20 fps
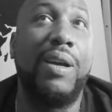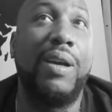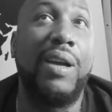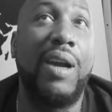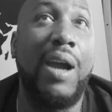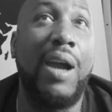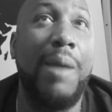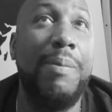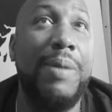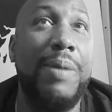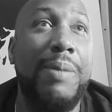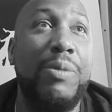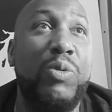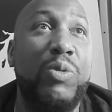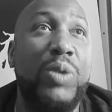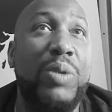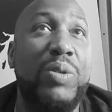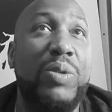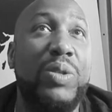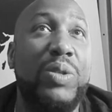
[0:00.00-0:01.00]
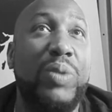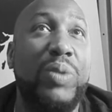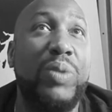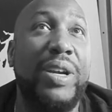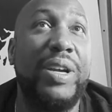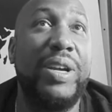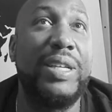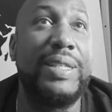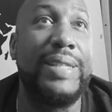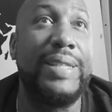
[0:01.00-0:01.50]
I remember we was
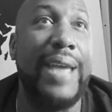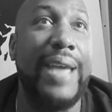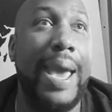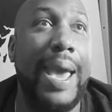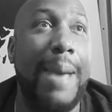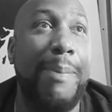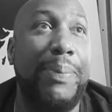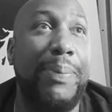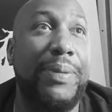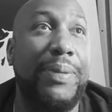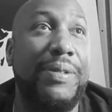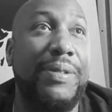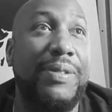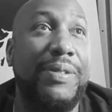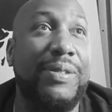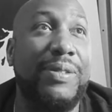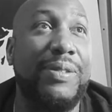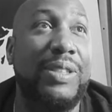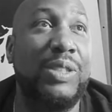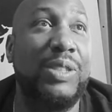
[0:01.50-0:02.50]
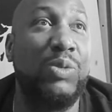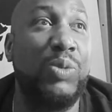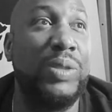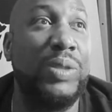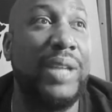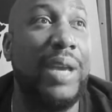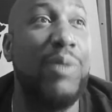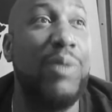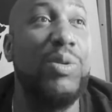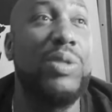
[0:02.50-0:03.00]
wearing DAP because when
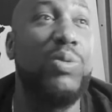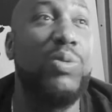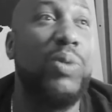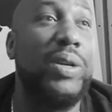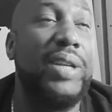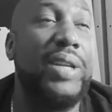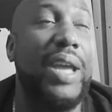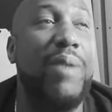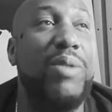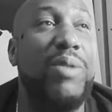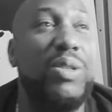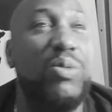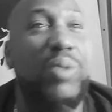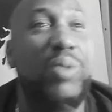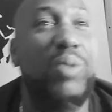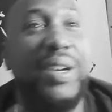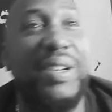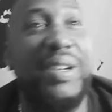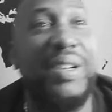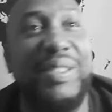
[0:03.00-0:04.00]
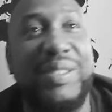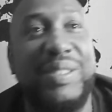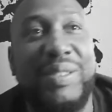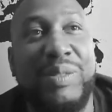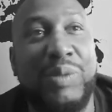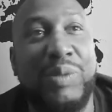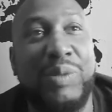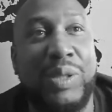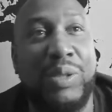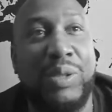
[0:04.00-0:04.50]
they was wearing
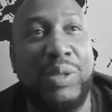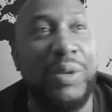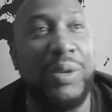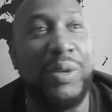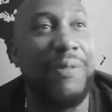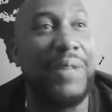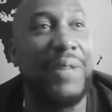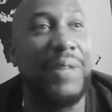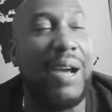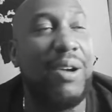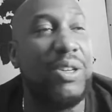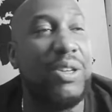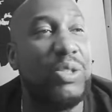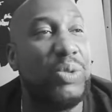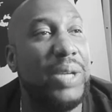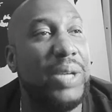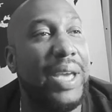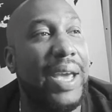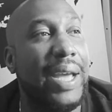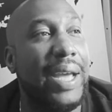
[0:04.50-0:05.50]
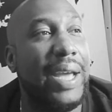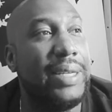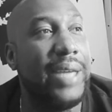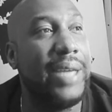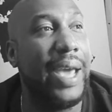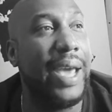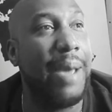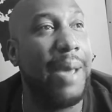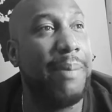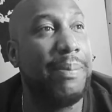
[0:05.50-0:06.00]
with three flowers, we had
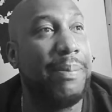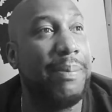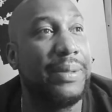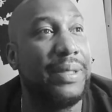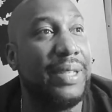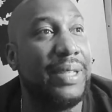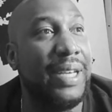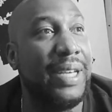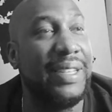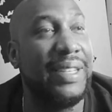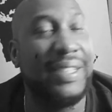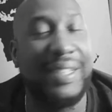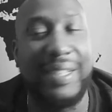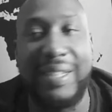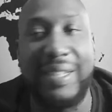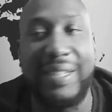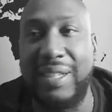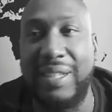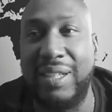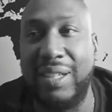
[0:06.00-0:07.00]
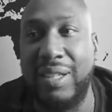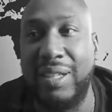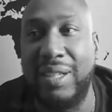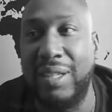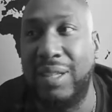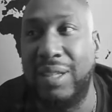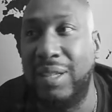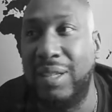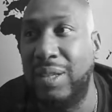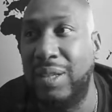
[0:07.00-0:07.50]
DAP and
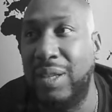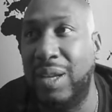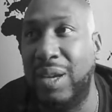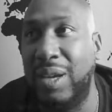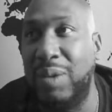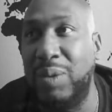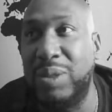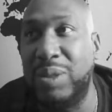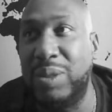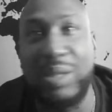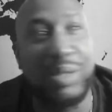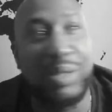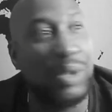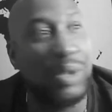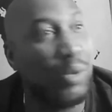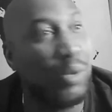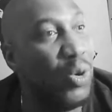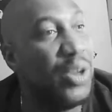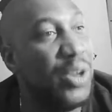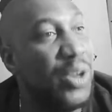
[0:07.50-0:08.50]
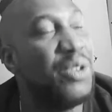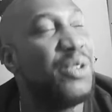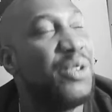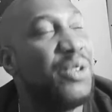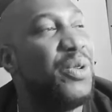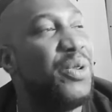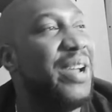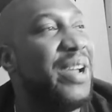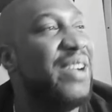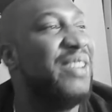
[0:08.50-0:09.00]
what's the Royal
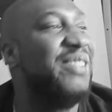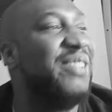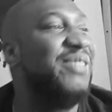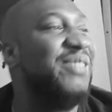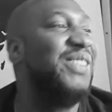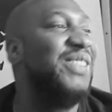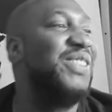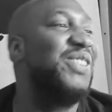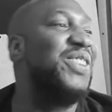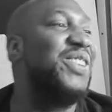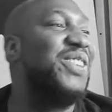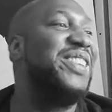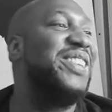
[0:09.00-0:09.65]
Crown? Remember Royal